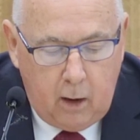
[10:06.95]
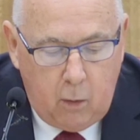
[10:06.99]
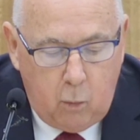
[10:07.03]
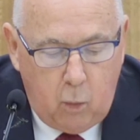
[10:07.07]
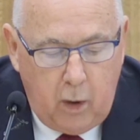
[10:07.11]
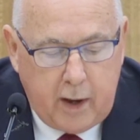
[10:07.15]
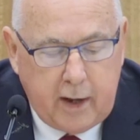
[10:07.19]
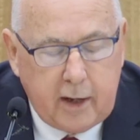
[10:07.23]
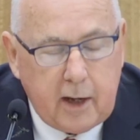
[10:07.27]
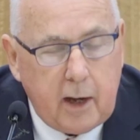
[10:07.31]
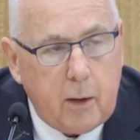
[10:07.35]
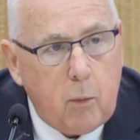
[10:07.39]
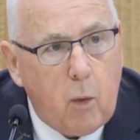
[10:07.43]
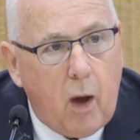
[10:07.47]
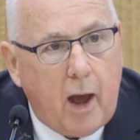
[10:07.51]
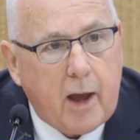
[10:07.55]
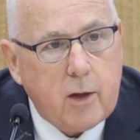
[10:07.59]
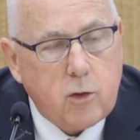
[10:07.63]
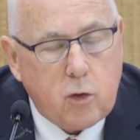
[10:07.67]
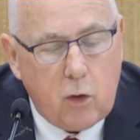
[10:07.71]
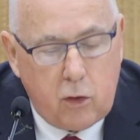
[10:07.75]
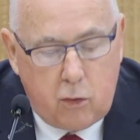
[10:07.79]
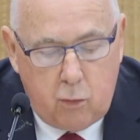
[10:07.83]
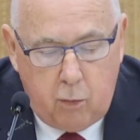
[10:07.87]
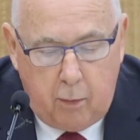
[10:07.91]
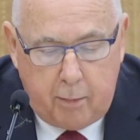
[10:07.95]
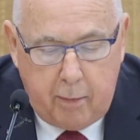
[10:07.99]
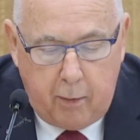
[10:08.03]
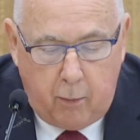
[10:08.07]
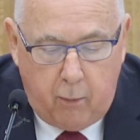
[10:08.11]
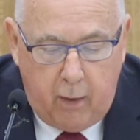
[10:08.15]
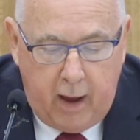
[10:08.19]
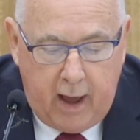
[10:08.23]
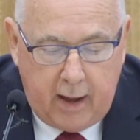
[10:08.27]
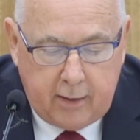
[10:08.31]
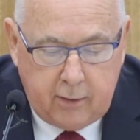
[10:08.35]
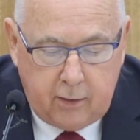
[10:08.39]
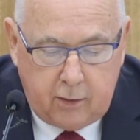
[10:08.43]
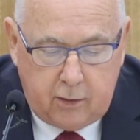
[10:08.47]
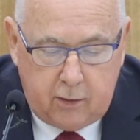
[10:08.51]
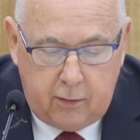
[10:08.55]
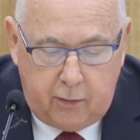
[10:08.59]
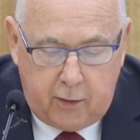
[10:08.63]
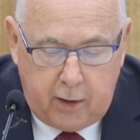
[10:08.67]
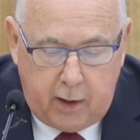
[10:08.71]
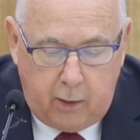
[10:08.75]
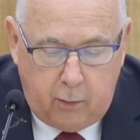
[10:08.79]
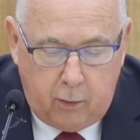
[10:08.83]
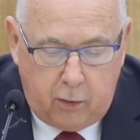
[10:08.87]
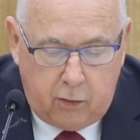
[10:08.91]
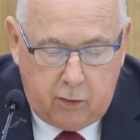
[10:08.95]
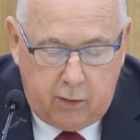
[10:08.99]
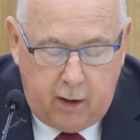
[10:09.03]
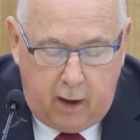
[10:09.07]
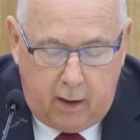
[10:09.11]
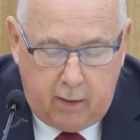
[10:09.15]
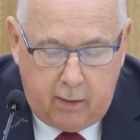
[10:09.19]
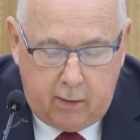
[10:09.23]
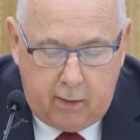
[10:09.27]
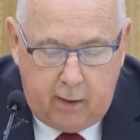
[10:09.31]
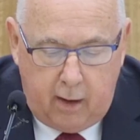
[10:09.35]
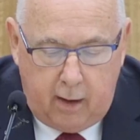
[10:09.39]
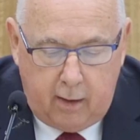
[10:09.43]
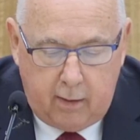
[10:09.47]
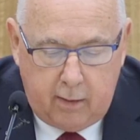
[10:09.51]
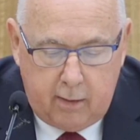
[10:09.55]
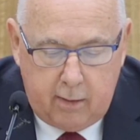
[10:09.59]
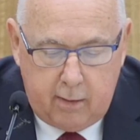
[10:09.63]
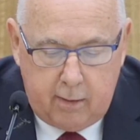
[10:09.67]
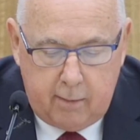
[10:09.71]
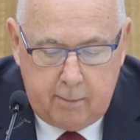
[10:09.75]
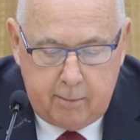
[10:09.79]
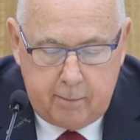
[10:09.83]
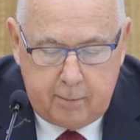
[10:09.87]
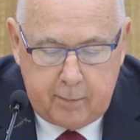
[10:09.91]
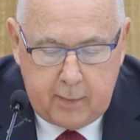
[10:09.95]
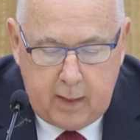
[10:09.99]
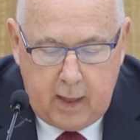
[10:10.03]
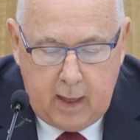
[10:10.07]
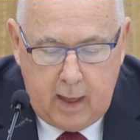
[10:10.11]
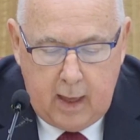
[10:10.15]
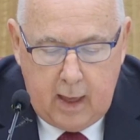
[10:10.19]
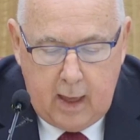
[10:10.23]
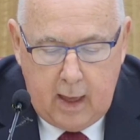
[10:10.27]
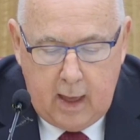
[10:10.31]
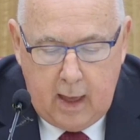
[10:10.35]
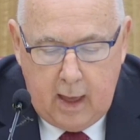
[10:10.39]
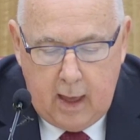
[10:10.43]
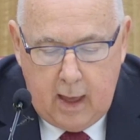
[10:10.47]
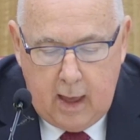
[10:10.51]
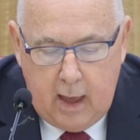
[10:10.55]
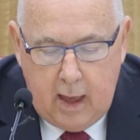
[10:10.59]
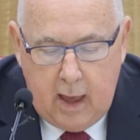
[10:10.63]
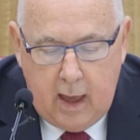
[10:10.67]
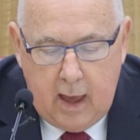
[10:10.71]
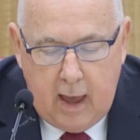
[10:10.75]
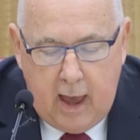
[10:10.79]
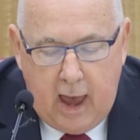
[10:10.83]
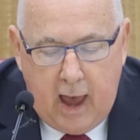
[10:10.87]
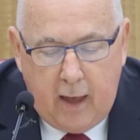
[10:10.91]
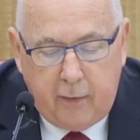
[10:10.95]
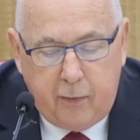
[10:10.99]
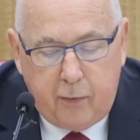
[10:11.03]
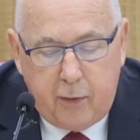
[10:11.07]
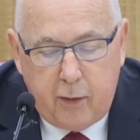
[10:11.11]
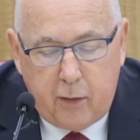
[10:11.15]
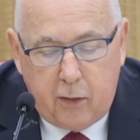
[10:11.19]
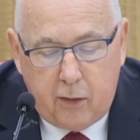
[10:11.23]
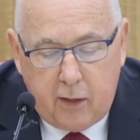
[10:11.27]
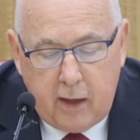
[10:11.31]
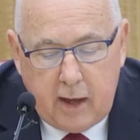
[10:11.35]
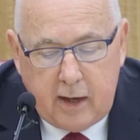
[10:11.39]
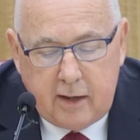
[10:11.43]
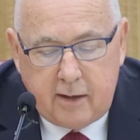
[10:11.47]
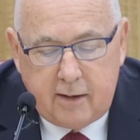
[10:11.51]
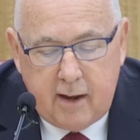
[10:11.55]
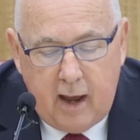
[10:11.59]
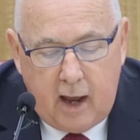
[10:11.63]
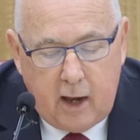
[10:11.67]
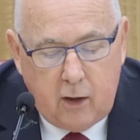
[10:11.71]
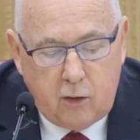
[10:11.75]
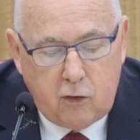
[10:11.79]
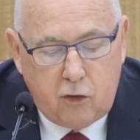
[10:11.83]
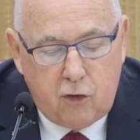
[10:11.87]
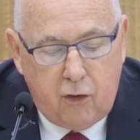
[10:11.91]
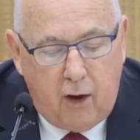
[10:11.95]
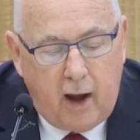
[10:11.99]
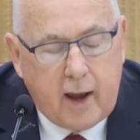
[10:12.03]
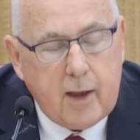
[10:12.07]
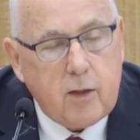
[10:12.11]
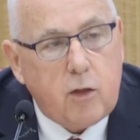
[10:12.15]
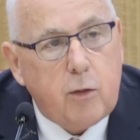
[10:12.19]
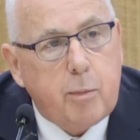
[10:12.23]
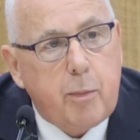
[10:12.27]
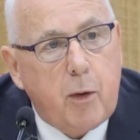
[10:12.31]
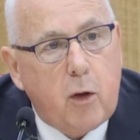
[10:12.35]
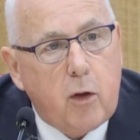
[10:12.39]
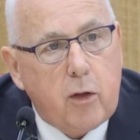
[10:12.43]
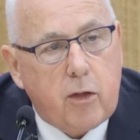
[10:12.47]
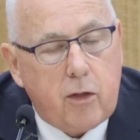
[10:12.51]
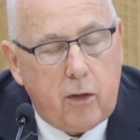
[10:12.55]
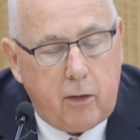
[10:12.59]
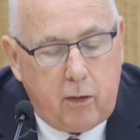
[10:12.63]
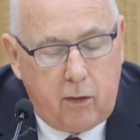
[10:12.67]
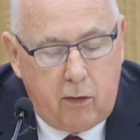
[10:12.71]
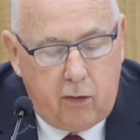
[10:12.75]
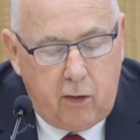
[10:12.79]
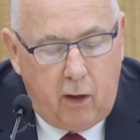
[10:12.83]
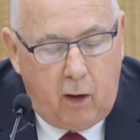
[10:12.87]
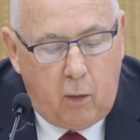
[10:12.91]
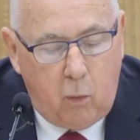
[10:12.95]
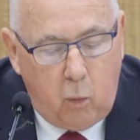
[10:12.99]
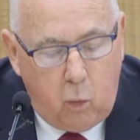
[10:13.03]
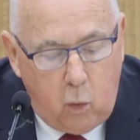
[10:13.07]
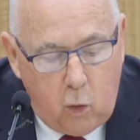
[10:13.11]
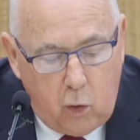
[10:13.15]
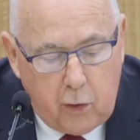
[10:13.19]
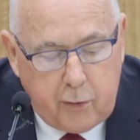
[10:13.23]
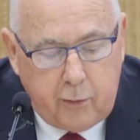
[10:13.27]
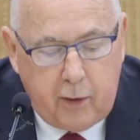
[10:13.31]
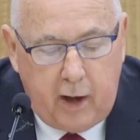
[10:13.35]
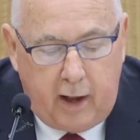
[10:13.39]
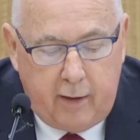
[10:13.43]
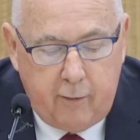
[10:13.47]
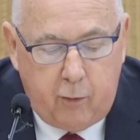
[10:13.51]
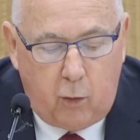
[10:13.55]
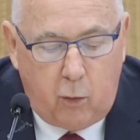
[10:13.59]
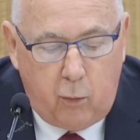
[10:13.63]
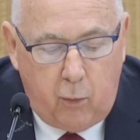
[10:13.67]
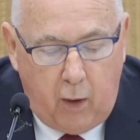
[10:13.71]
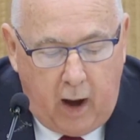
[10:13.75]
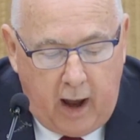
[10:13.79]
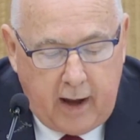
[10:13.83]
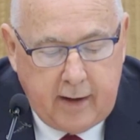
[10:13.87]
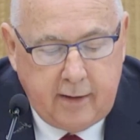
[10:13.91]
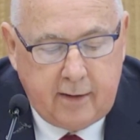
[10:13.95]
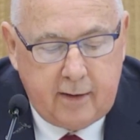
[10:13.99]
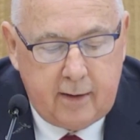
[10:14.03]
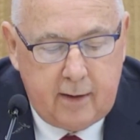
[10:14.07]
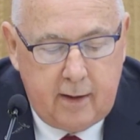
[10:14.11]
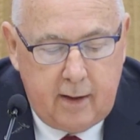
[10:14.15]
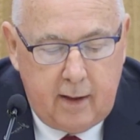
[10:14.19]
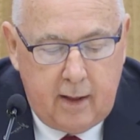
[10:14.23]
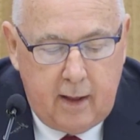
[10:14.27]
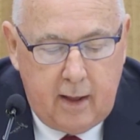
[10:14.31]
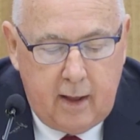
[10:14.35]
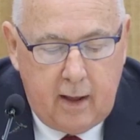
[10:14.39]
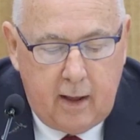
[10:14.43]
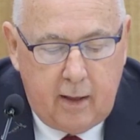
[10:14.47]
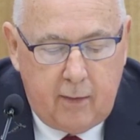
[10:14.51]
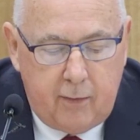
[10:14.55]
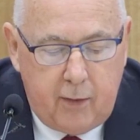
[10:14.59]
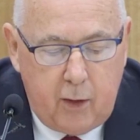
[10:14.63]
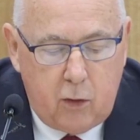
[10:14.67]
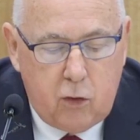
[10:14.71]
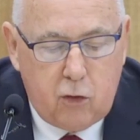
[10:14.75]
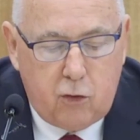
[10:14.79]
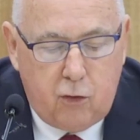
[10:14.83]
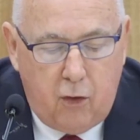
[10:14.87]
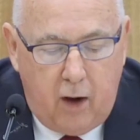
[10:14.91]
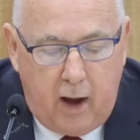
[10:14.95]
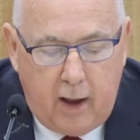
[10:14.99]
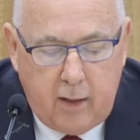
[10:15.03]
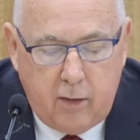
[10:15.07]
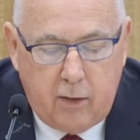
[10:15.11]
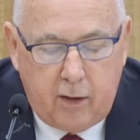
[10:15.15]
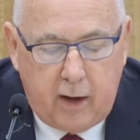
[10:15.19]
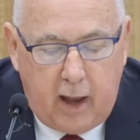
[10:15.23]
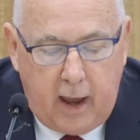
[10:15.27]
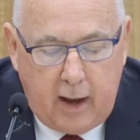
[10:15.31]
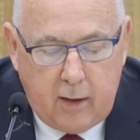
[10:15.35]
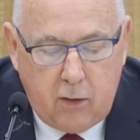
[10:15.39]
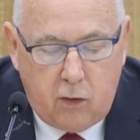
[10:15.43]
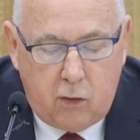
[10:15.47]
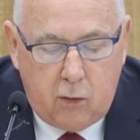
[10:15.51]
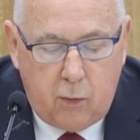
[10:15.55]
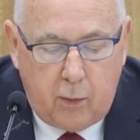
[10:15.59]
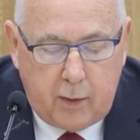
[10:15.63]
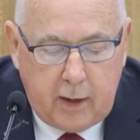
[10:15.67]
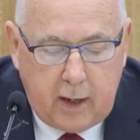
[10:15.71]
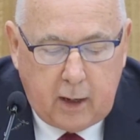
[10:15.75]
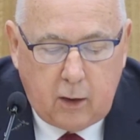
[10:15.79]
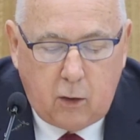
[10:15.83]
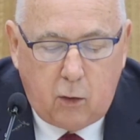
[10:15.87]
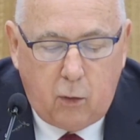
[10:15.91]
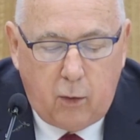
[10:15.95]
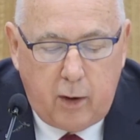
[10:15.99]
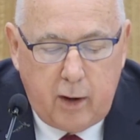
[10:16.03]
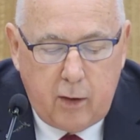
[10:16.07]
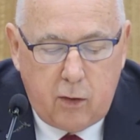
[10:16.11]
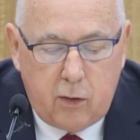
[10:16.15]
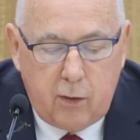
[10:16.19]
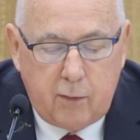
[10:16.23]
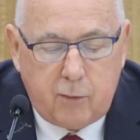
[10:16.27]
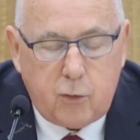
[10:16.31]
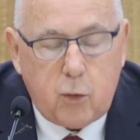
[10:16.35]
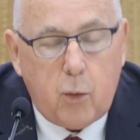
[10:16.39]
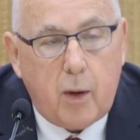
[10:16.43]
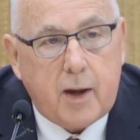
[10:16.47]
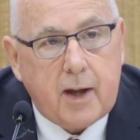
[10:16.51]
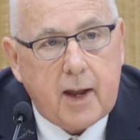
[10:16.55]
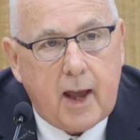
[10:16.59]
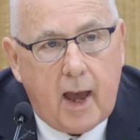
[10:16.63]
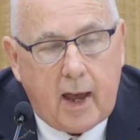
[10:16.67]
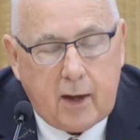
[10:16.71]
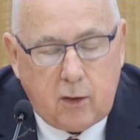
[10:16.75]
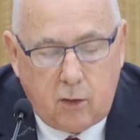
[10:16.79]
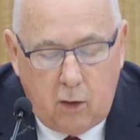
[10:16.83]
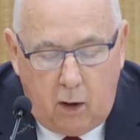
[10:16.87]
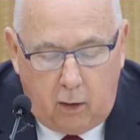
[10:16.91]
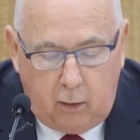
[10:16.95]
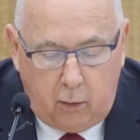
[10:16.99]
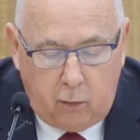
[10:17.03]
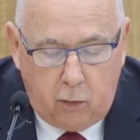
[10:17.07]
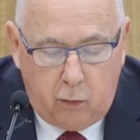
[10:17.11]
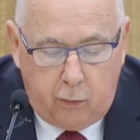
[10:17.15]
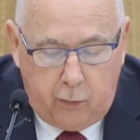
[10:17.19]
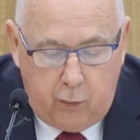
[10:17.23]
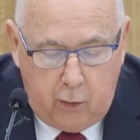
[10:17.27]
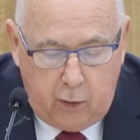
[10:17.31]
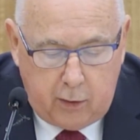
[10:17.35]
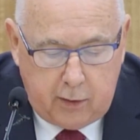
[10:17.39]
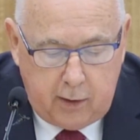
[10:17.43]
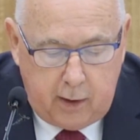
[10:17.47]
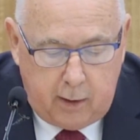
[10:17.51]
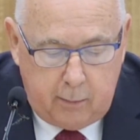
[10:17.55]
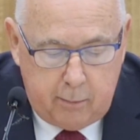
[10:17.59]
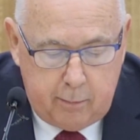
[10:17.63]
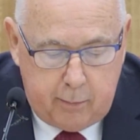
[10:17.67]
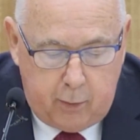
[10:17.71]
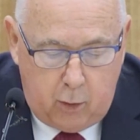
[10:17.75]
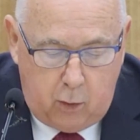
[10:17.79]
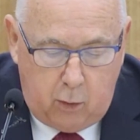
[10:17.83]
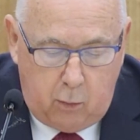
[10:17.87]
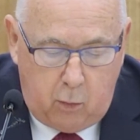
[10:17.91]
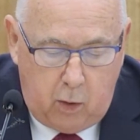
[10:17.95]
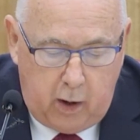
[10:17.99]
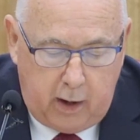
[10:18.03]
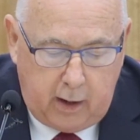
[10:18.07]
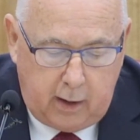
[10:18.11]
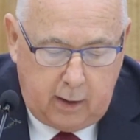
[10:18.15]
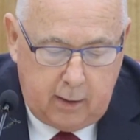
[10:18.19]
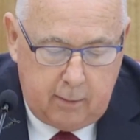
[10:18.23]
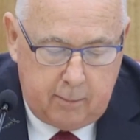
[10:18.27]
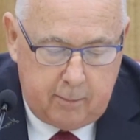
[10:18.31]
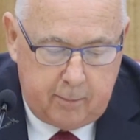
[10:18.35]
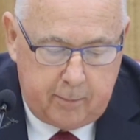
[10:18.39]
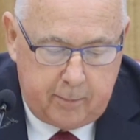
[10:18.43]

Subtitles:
weekly wages will be rounded to the nearest 10 cents. At the C10 tradesperson's award level rate, this translates to an increase of $28.30 per week.